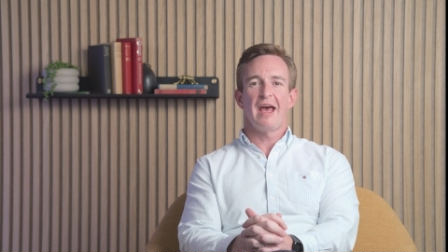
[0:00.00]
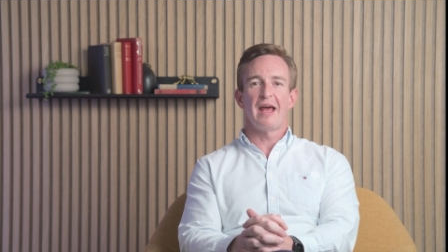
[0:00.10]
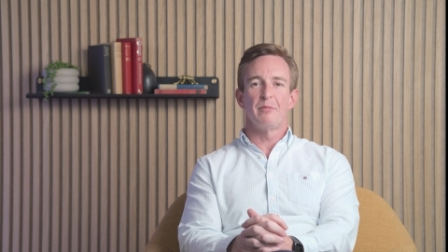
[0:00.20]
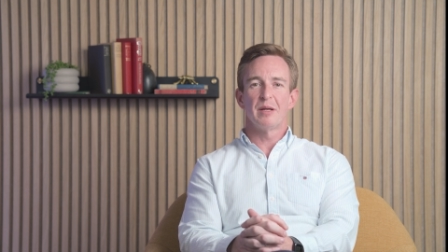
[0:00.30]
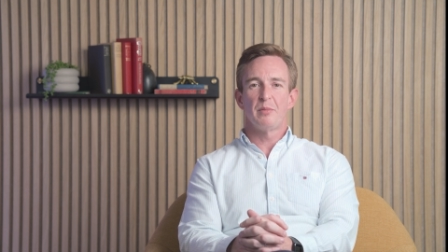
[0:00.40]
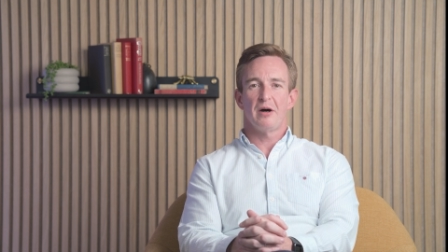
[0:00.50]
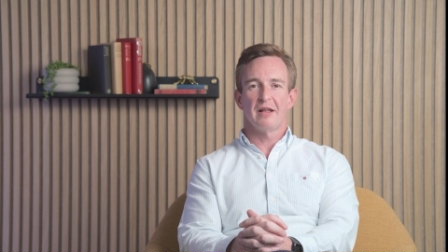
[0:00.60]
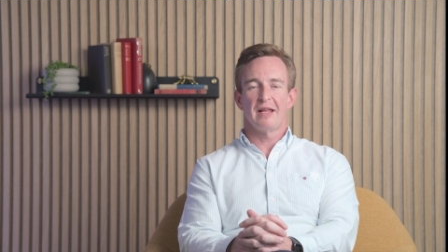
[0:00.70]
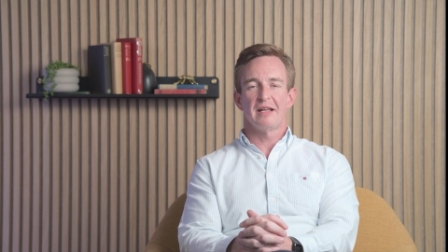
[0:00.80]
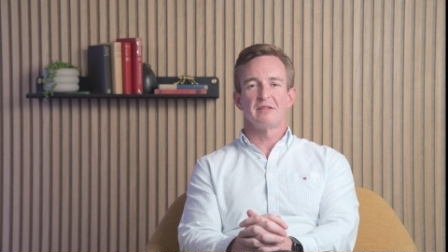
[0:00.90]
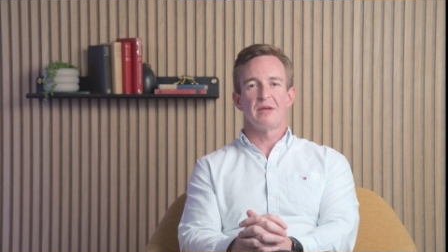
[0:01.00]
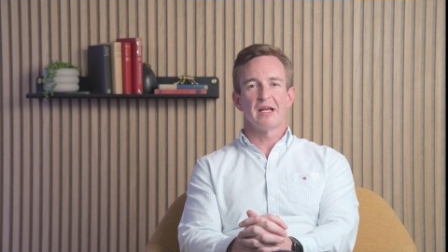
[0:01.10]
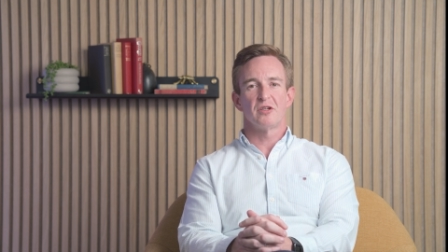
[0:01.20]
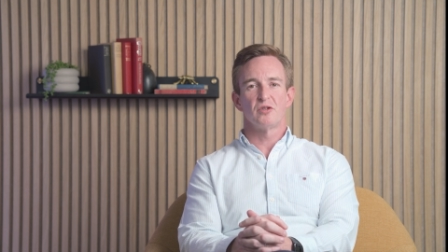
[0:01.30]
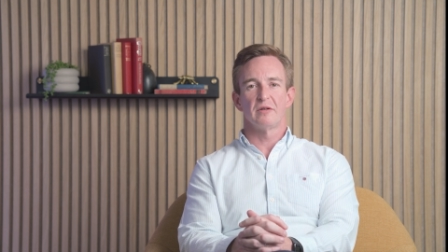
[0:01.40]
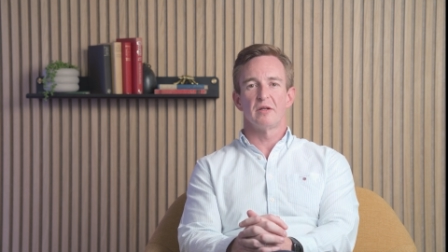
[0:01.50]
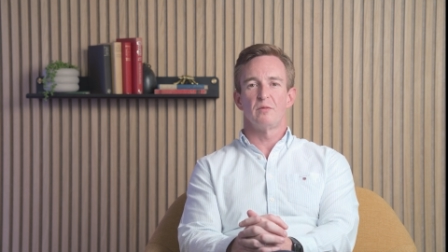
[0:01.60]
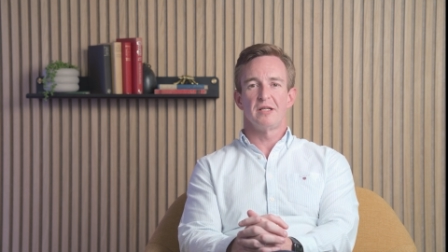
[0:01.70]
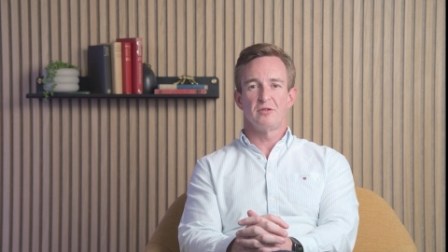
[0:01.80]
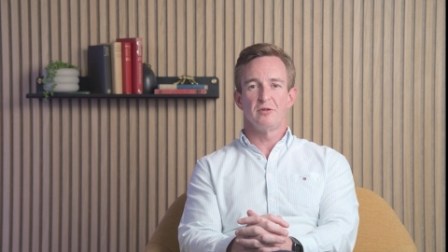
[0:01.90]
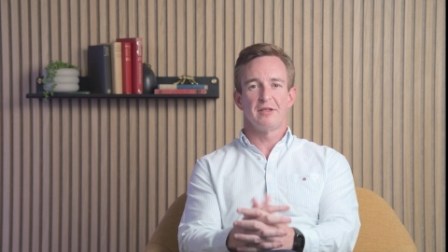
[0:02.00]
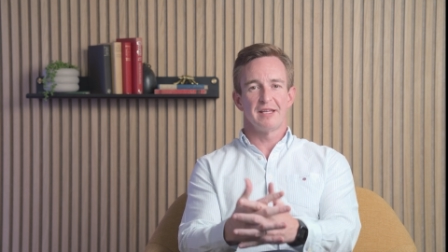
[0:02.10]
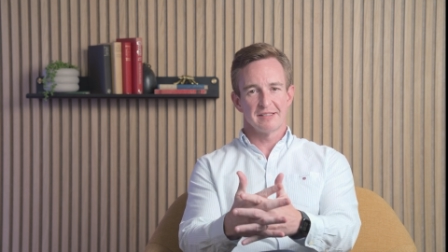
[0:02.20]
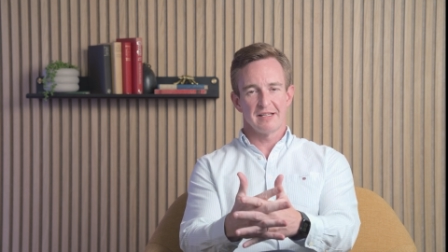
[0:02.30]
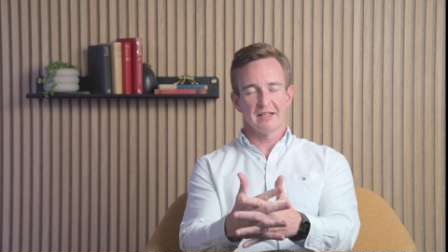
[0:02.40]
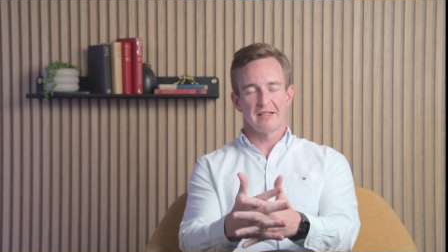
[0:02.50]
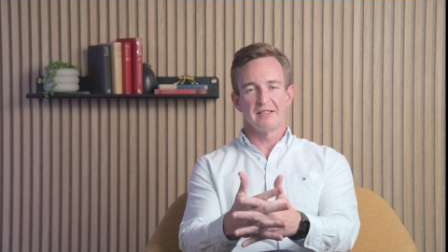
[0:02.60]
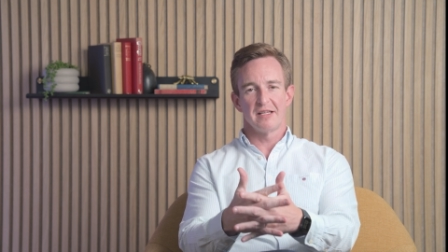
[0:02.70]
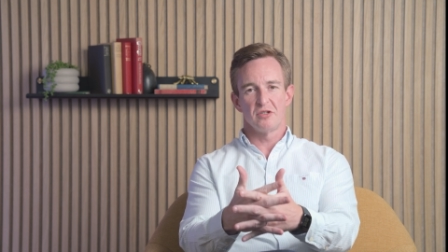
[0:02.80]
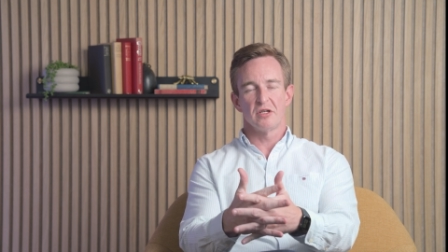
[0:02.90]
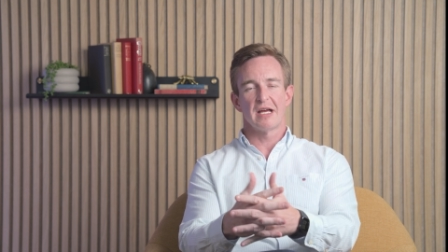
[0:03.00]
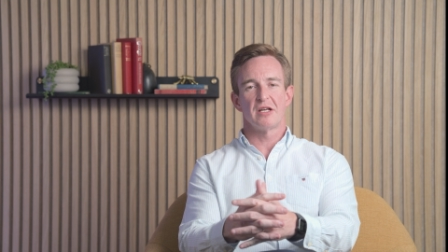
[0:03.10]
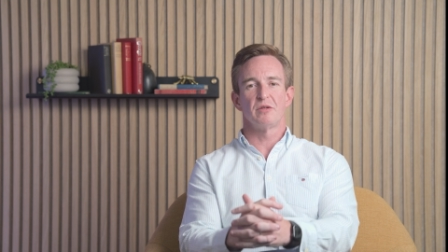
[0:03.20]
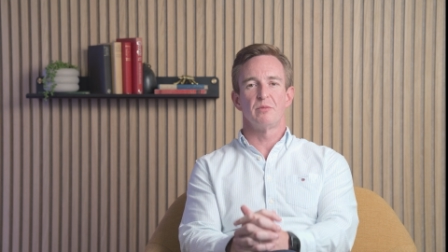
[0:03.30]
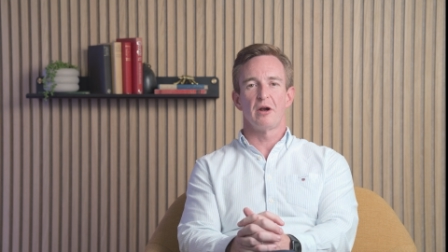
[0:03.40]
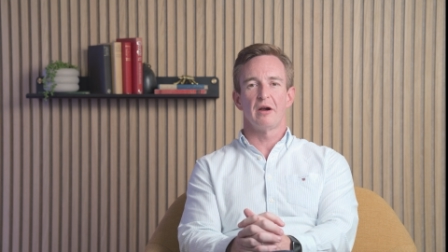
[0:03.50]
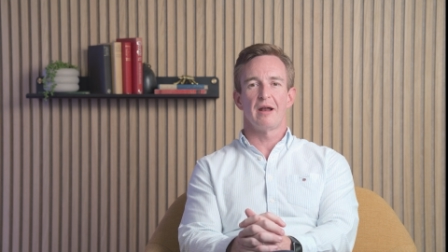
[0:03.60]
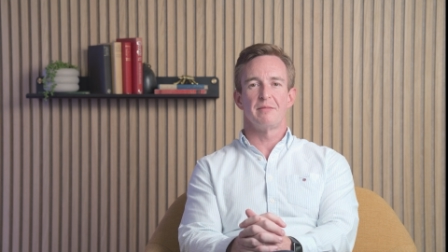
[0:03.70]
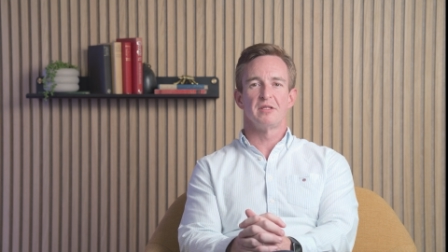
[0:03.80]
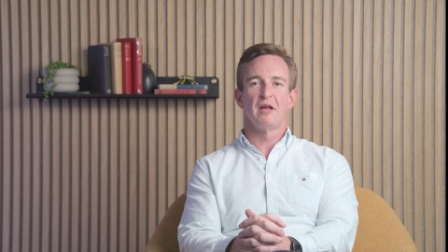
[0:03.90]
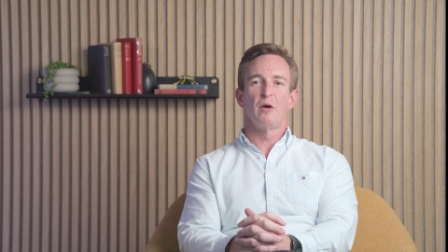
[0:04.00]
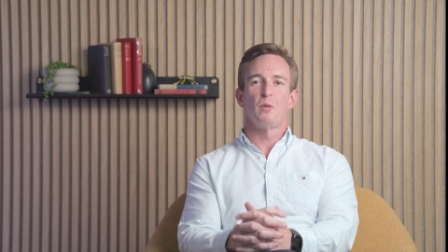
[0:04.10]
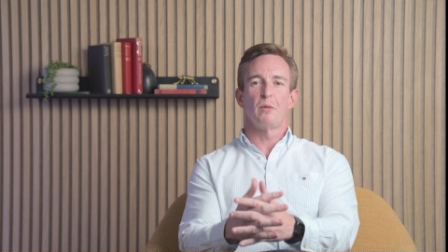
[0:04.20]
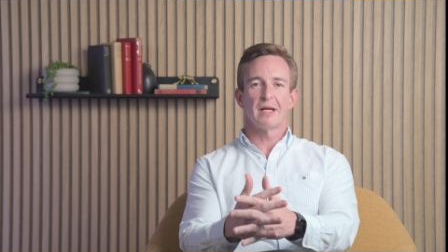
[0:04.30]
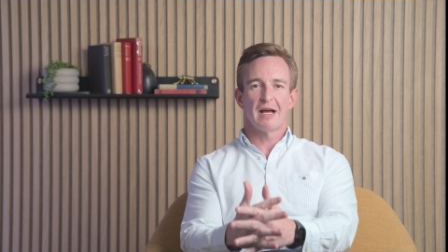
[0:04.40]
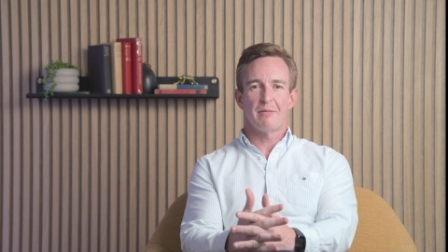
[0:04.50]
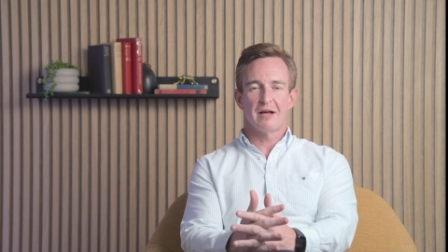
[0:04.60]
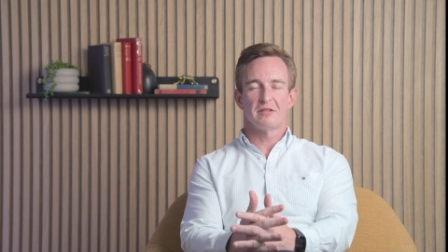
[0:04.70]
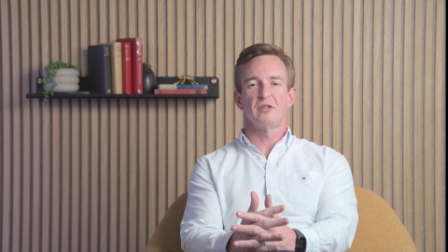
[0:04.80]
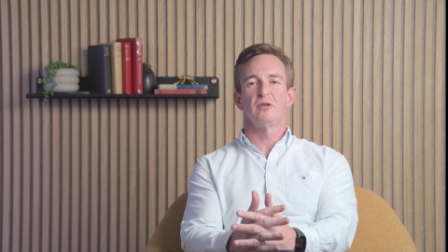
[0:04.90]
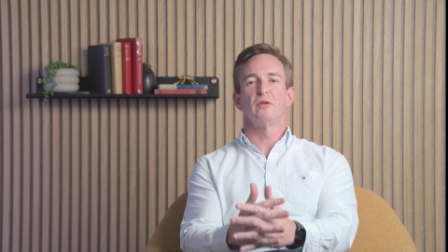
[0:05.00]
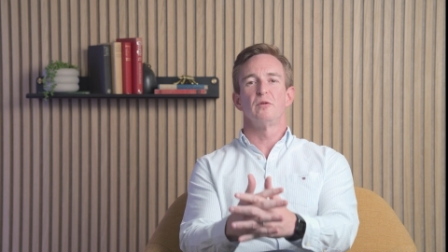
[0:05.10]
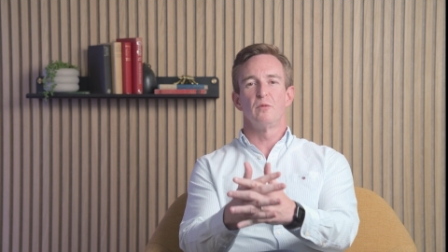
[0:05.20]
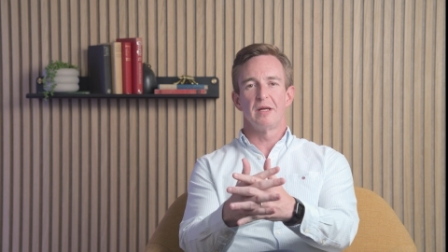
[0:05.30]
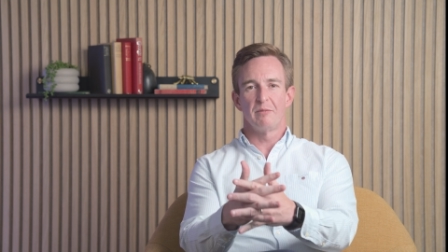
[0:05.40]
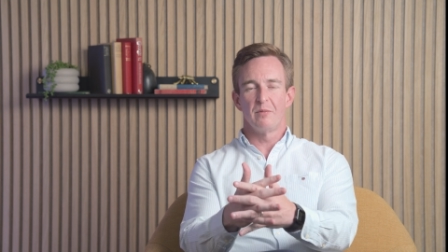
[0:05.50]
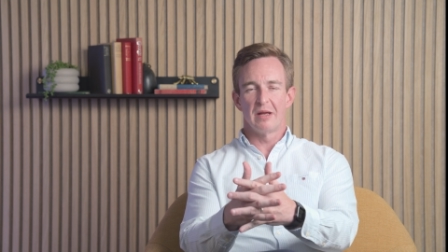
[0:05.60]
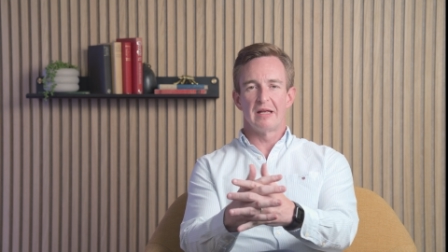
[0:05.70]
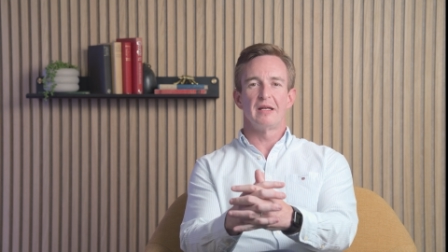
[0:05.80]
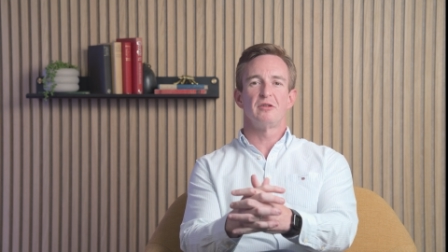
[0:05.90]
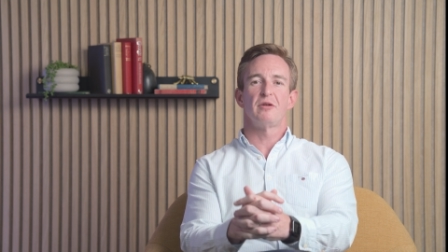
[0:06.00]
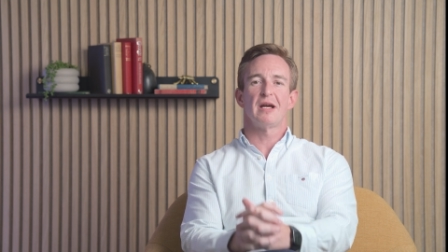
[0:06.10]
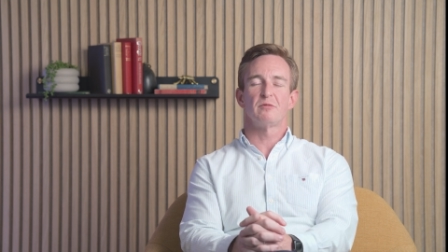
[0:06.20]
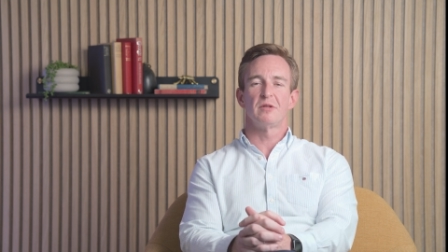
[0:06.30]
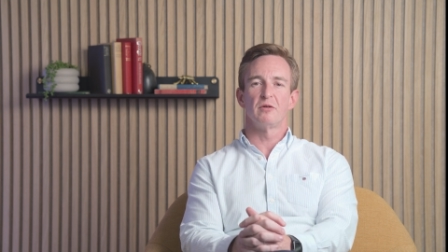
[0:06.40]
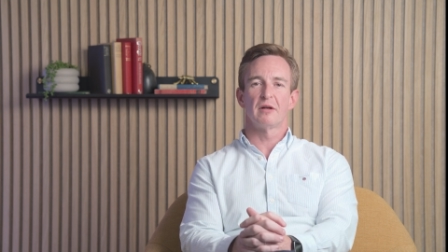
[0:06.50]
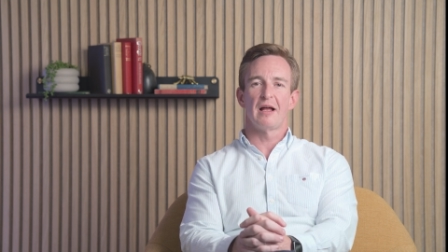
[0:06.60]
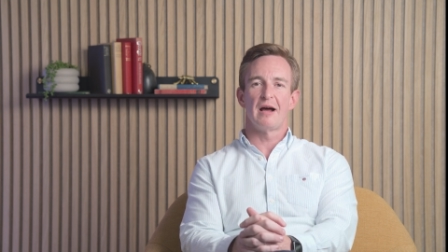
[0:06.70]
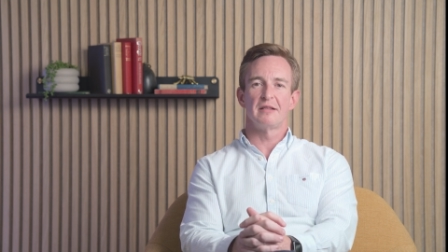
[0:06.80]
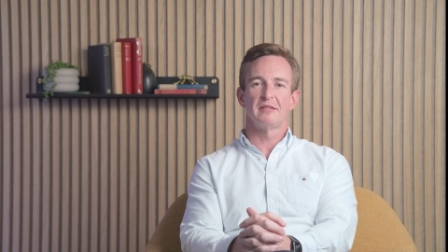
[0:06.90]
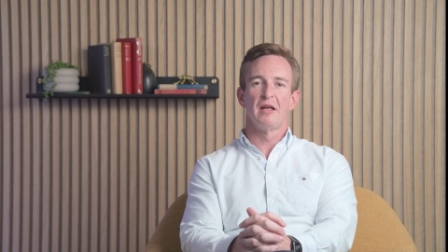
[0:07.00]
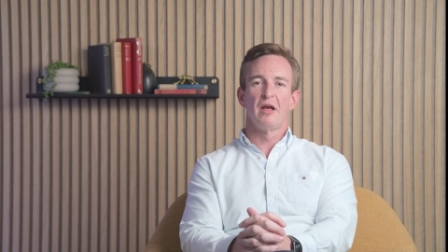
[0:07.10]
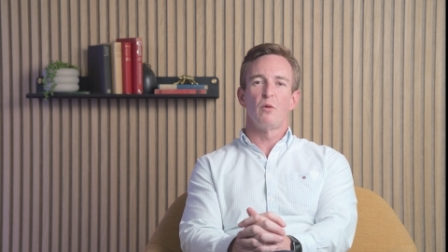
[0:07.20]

and a big part of that is making sure that we do things like these education programs where we come out to you, we interact with your clients,